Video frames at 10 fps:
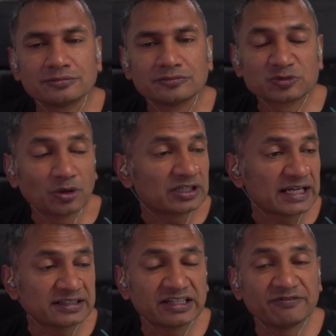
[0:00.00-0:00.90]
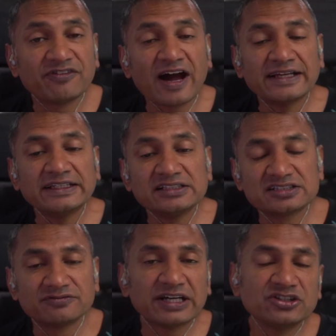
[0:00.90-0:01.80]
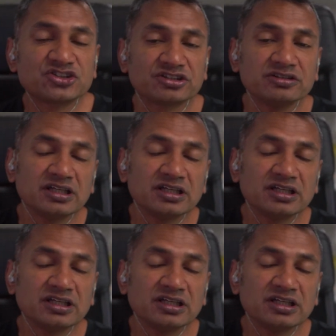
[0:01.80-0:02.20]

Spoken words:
it's more like divine intervention